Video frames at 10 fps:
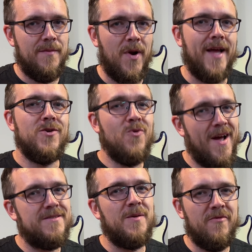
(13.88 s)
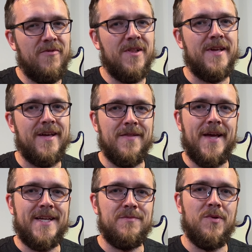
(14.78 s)
but I do have some affiliate
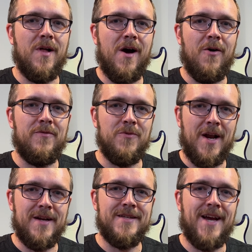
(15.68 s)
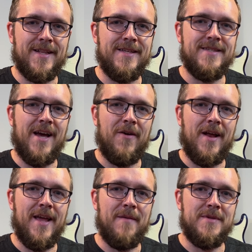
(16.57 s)
links below if you wanted to check these out
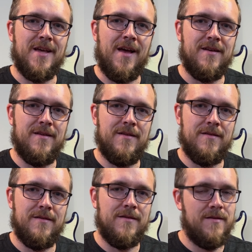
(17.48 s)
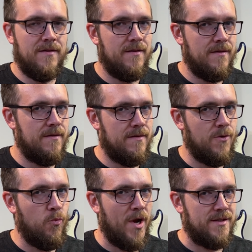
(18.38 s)
on Amazon.
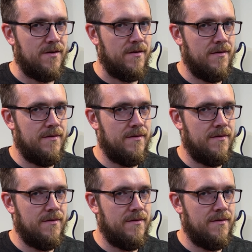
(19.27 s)
No pressure.